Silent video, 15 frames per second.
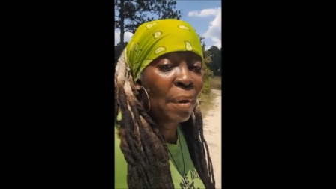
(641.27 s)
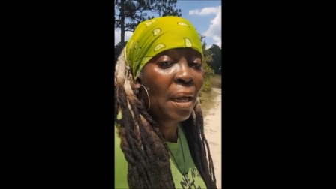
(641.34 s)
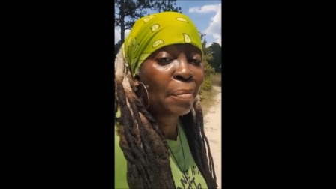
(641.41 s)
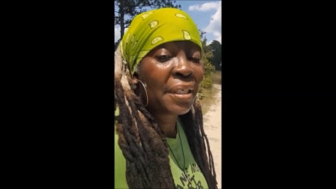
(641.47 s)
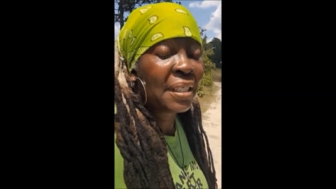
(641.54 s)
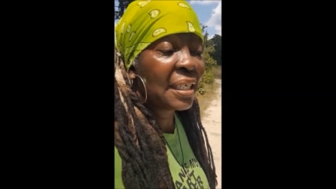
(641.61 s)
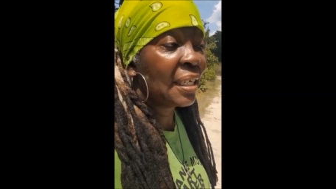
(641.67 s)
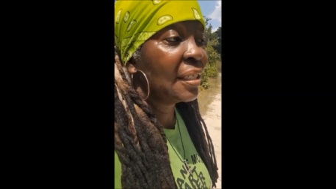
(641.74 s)

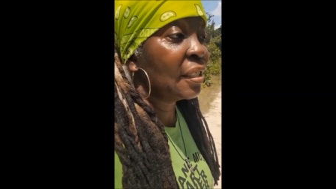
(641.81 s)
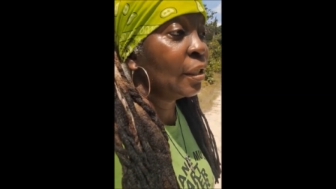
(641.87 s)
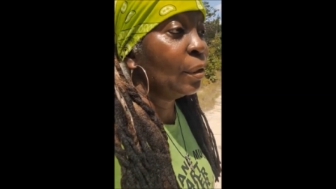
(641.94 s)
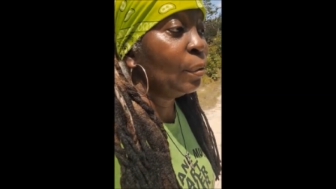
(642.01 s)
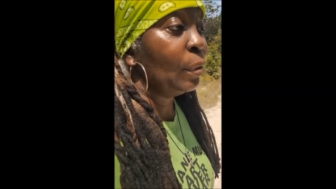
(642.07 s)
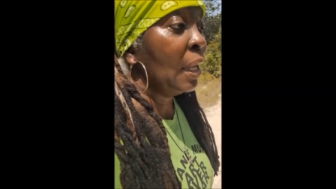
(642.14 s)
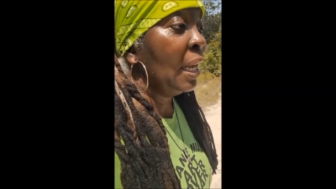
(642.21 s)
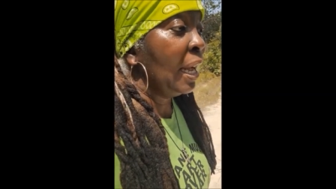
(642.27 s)
mommy says
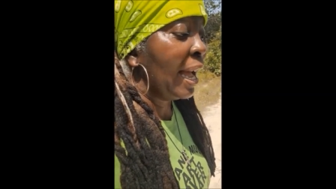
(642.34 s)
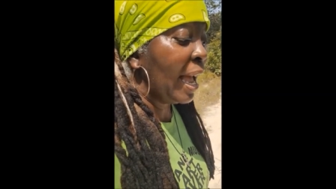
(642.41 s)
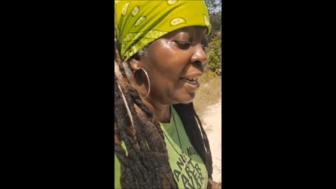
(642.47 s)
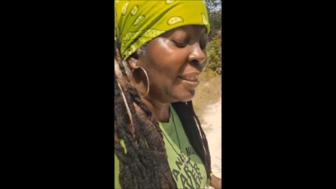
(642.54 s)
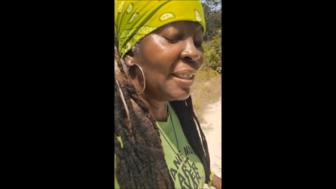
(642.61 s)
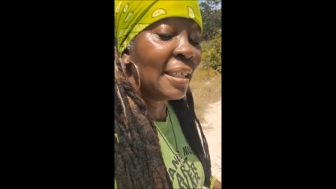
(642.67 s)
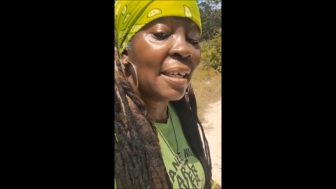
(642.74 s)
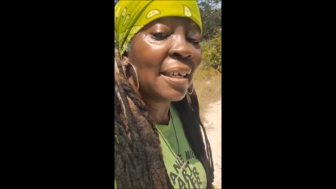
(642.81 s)
too, I
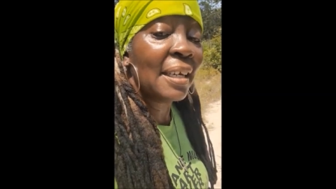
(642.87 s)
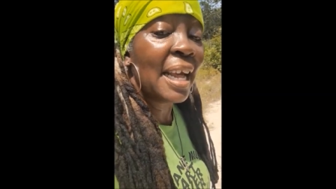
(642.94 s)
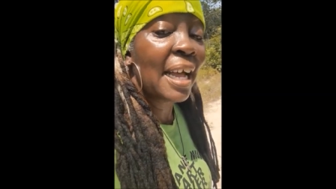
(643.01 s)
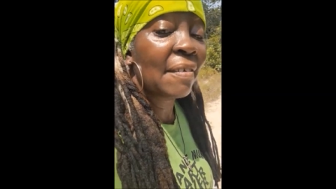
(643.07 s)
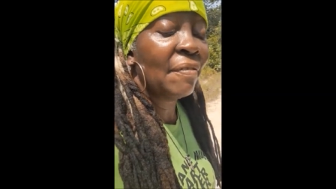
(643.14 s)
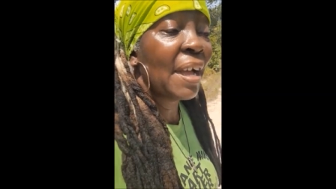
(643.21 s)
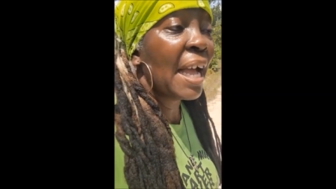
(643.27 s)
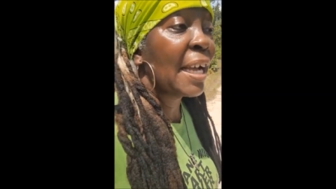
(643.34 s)
didn't lack
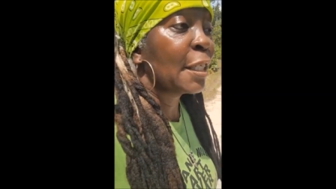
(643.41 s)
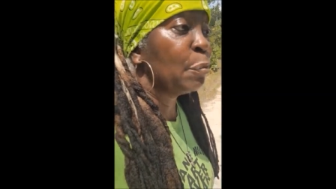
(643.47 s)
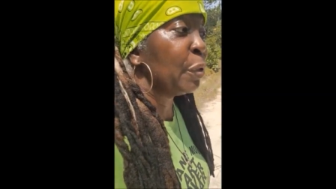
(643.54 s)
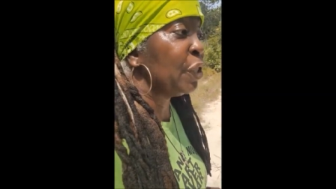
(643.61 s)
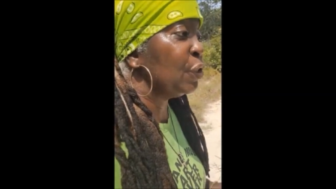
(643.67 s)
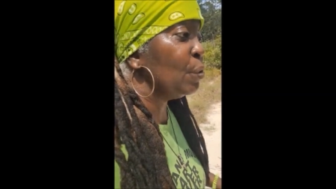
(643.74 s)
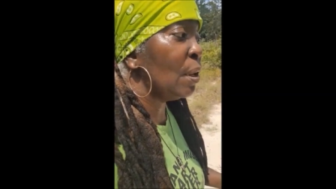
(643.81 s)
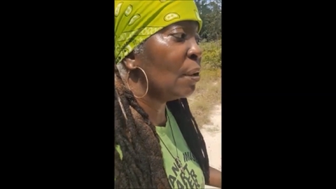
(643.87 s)
facts,
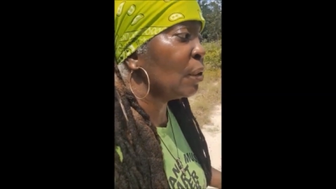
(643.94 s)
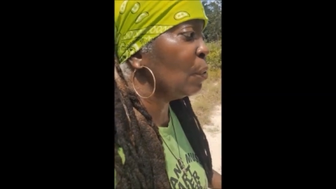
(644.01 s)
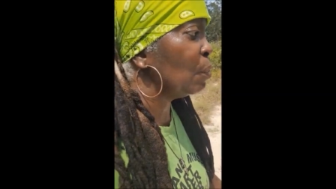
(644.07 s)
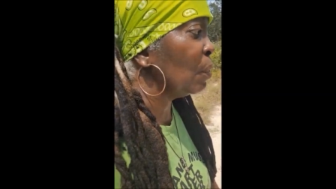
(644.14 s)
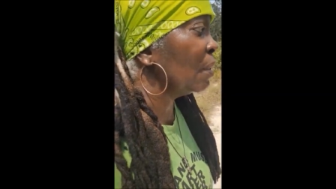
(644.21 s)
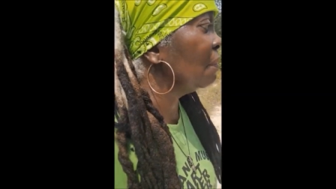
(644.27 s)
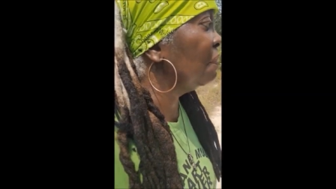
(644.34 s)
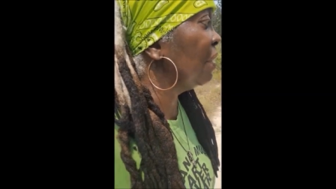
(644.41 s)
but you all don't
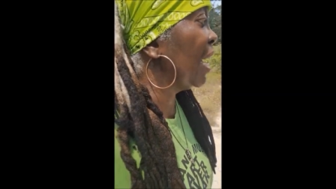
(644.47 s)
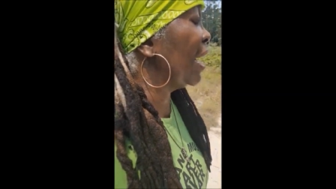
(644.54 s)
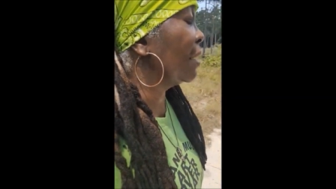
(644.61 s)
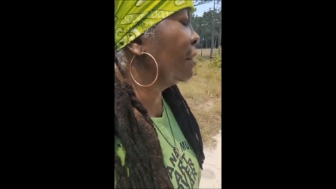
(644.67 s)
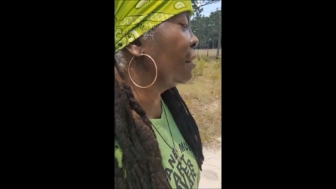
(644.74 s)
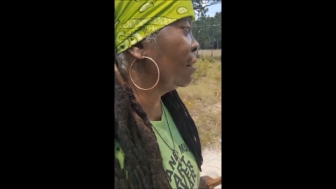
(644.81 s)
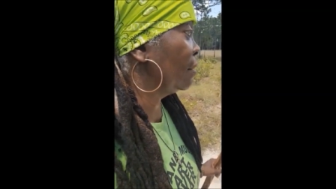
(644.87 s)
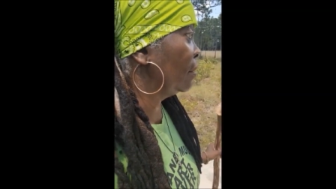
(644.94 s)
want the
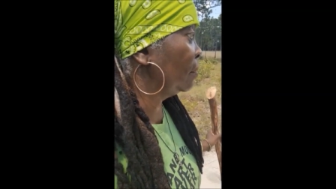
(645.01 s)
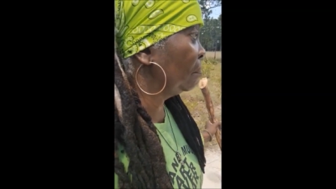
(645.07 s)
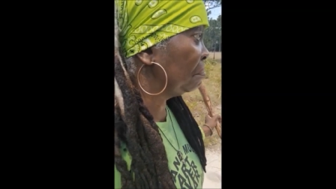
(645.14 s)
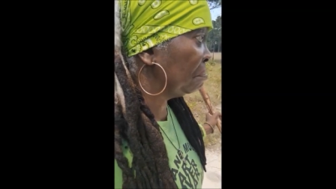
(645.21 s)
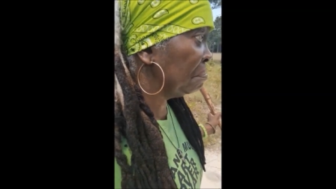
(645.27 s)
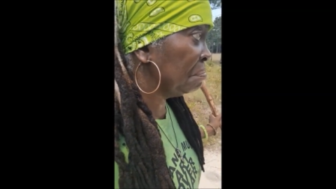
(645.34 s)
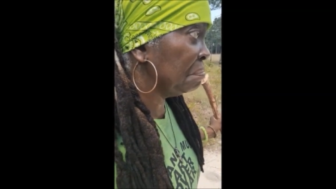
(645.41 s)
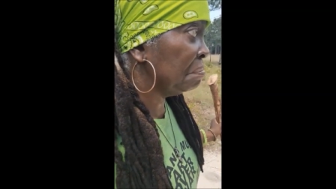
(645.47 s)
facts. So
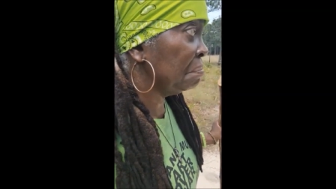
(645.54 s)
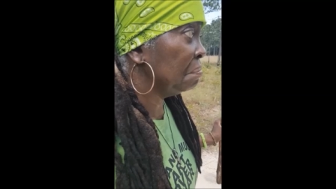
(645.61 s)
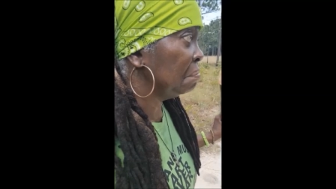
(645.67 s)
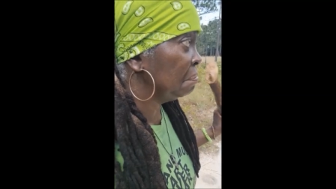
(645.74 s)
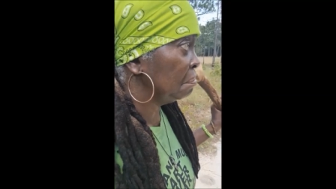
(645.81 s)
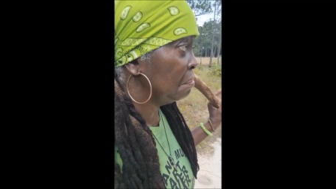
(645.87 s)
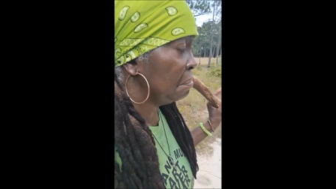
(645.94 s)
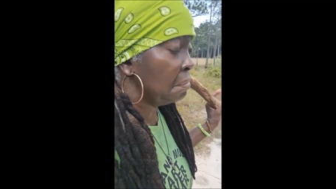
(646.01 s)

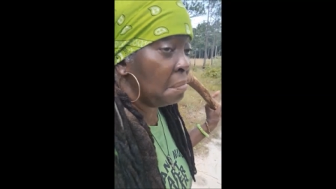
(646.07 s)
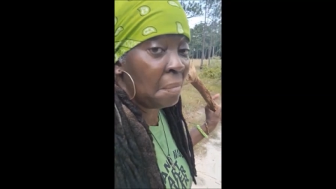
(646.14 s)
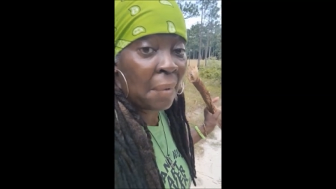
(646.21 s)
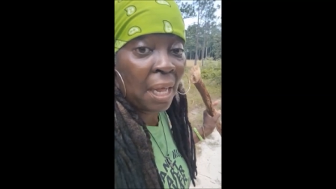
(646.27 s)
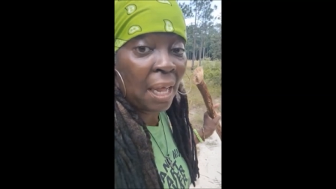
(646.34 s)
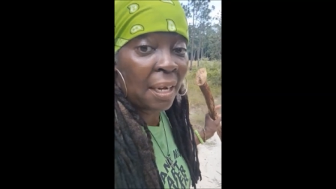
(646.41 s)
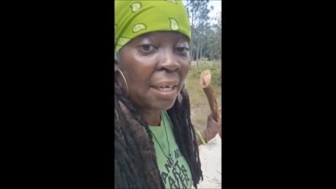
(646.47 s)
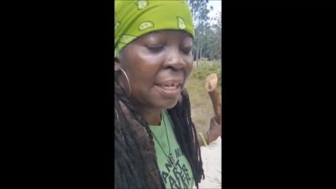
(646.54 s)

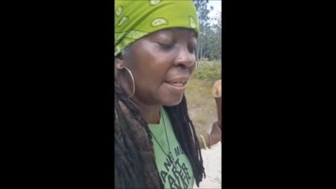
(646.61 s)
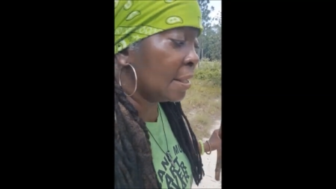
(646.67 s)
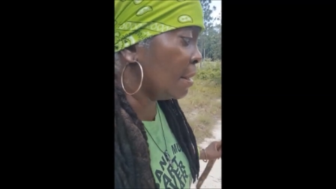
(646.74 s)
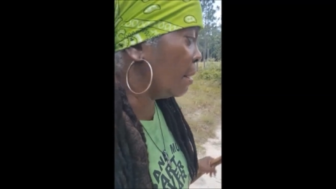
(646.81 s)
I let it